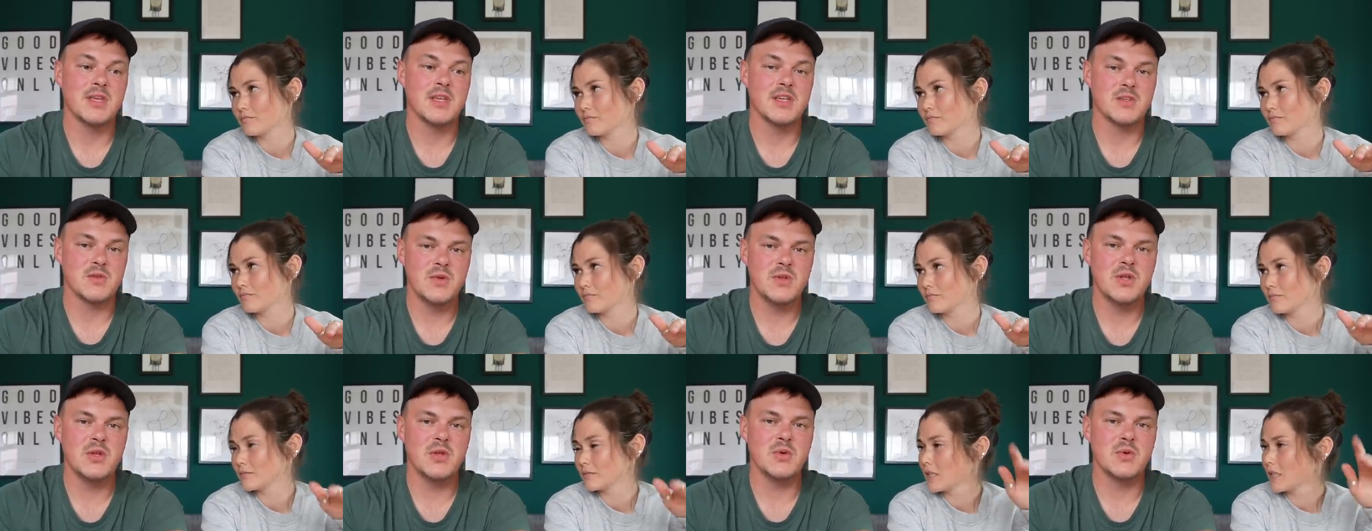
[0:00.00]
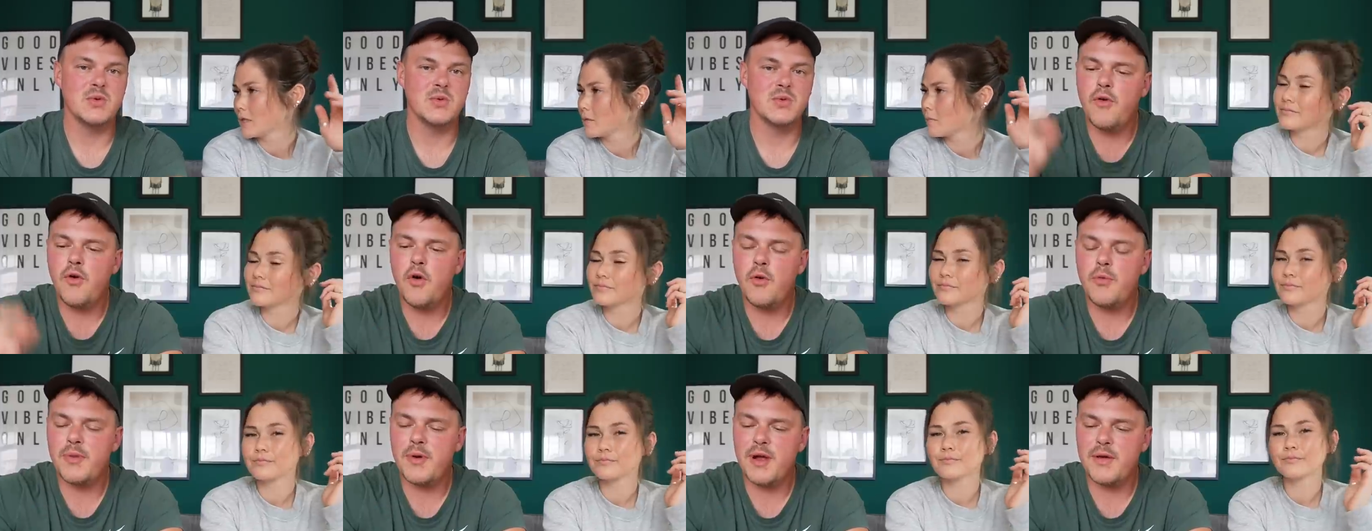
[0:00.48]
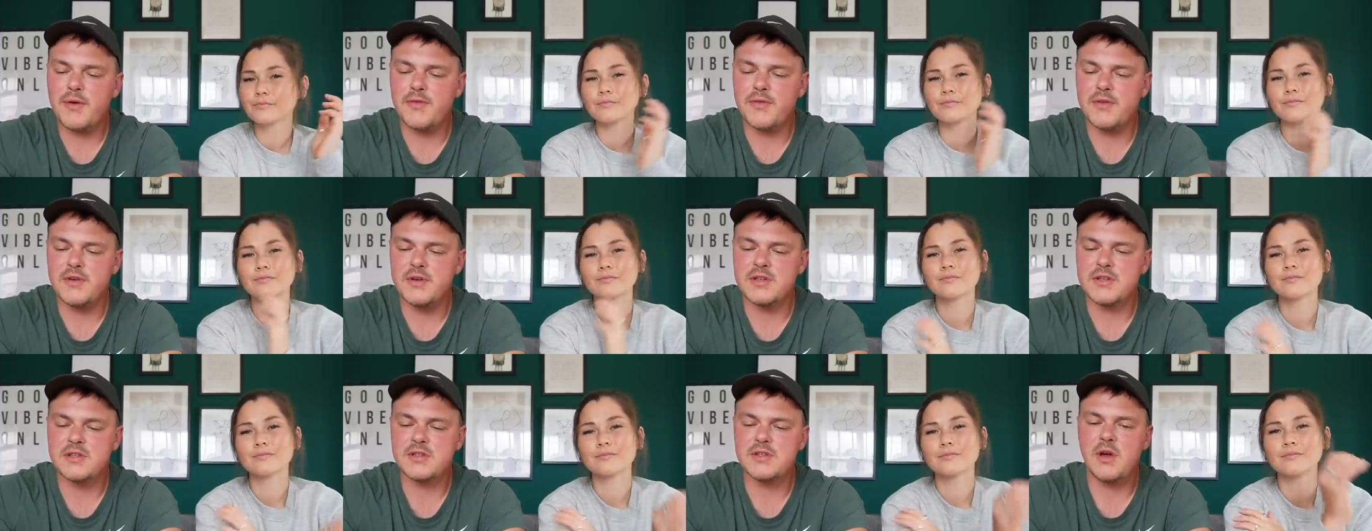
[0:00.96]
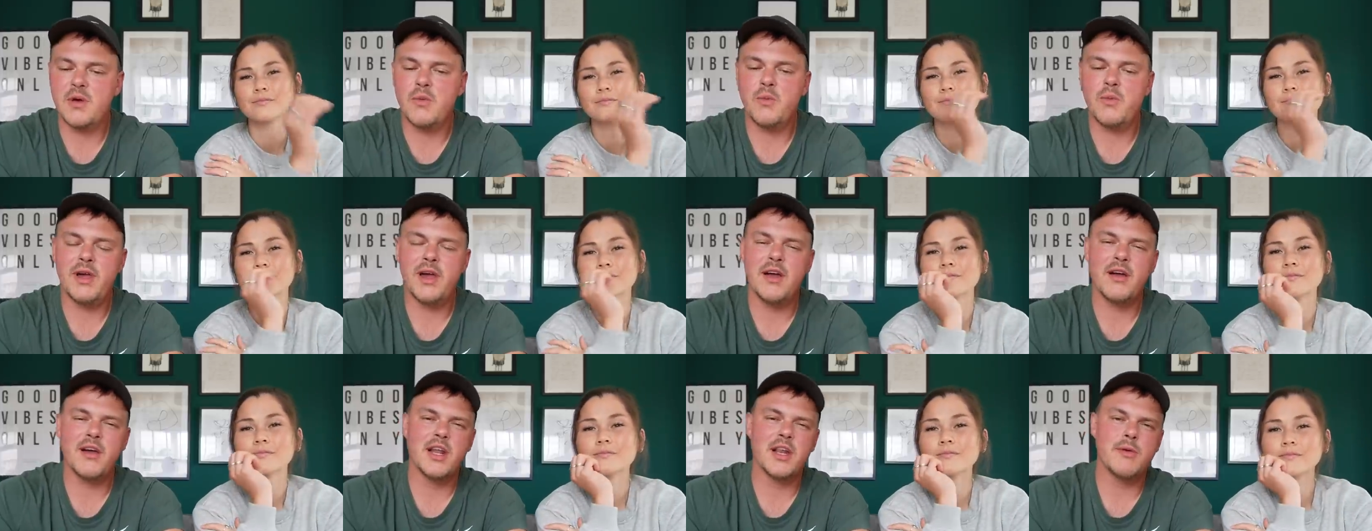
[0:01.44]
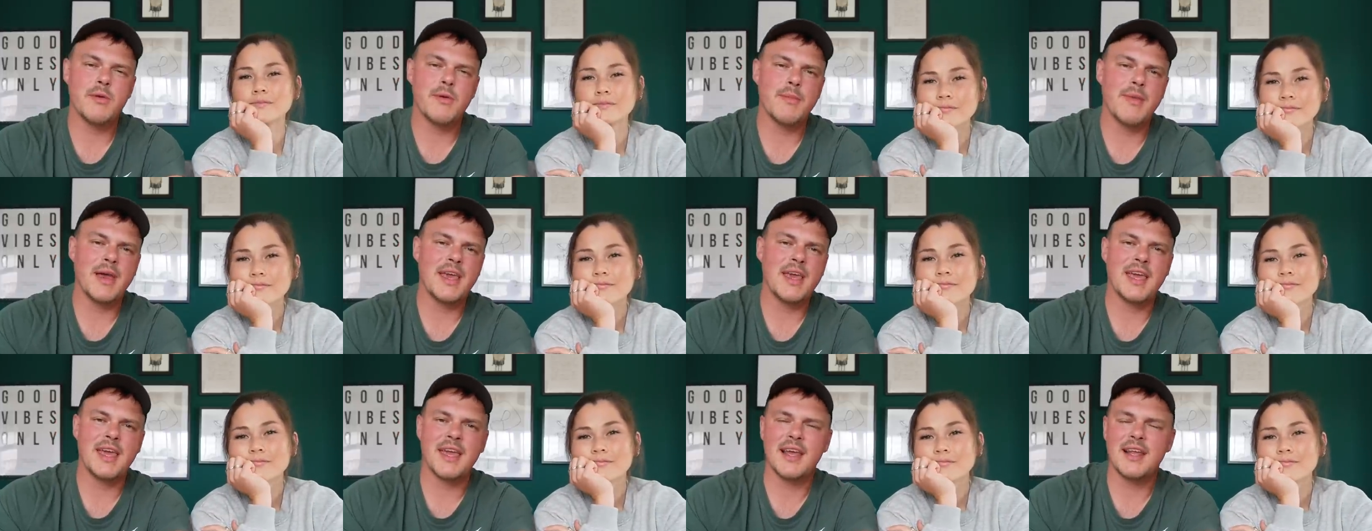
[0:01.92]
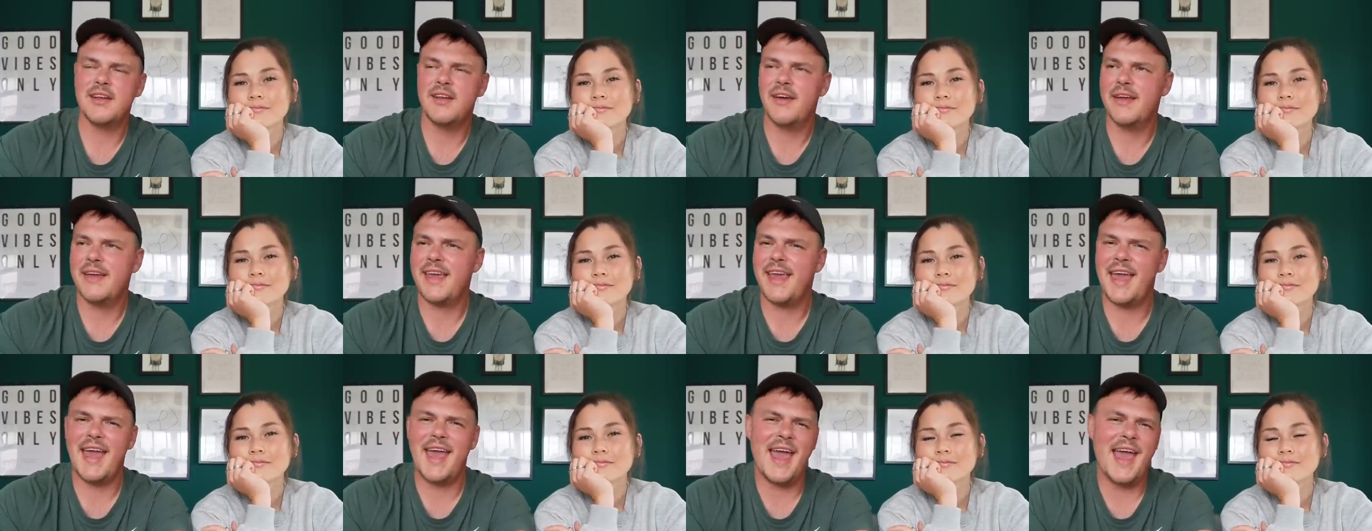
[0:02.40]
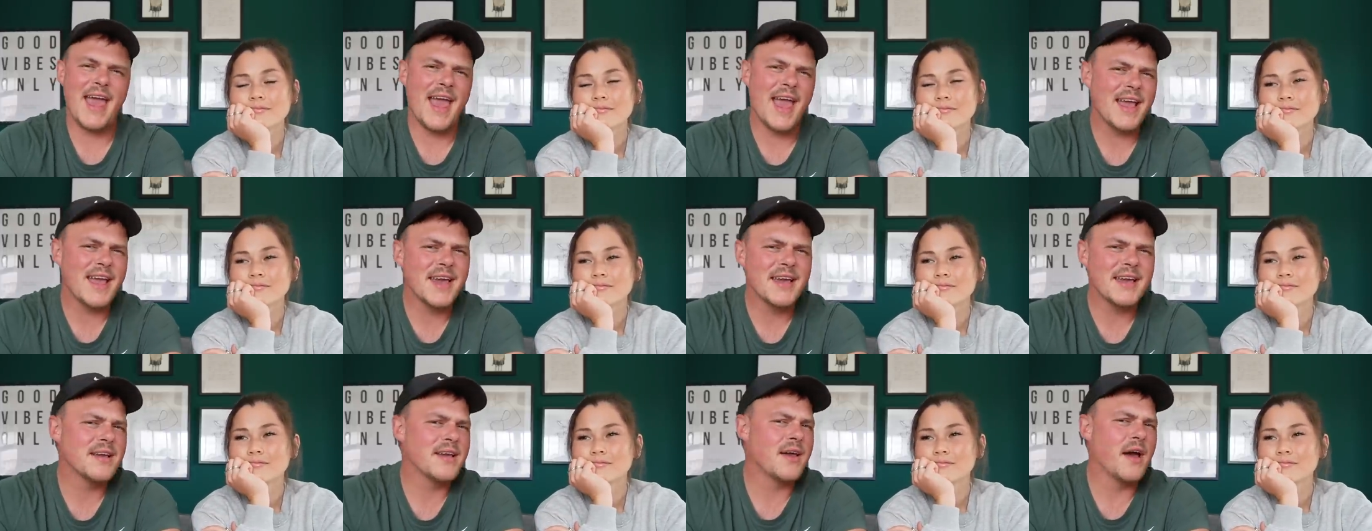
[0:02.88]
Speaker 1: Yes, we do. For breakfast, we are gonna be making like egg